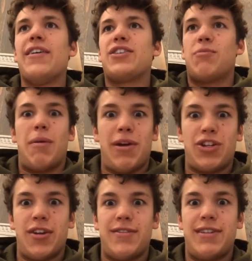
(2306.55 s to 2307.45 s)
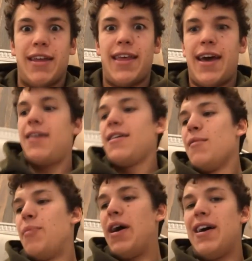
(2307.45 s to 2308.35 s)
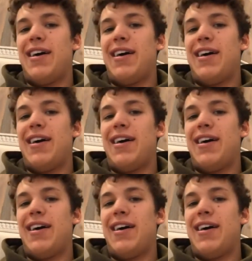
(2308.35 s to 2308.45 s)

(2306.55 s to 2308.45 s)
So maybe I shouldn't have said that, but,